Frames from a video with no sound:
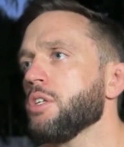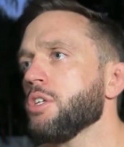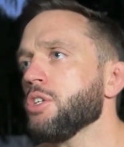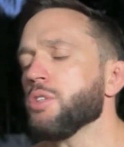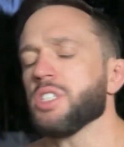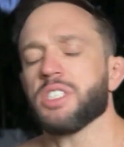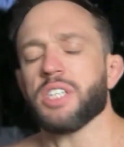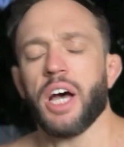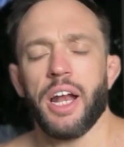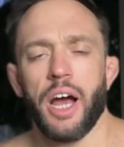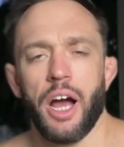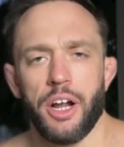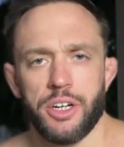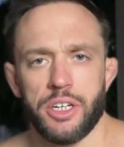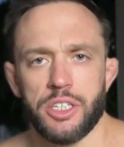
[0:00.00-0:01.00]
you decide
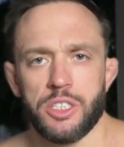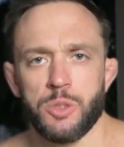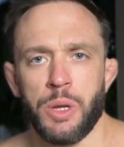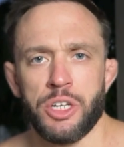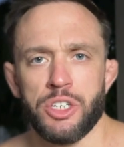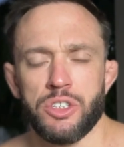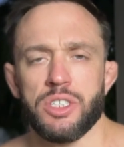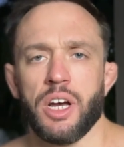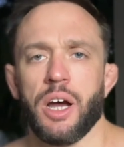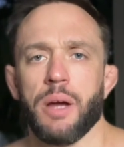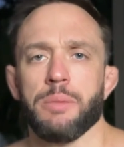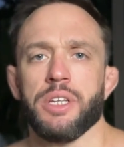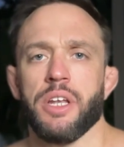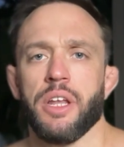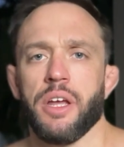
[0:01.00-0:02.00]
how you're going to spend your
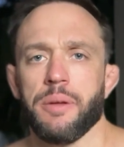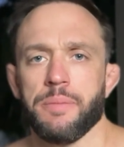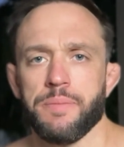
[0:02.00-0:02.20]
time today.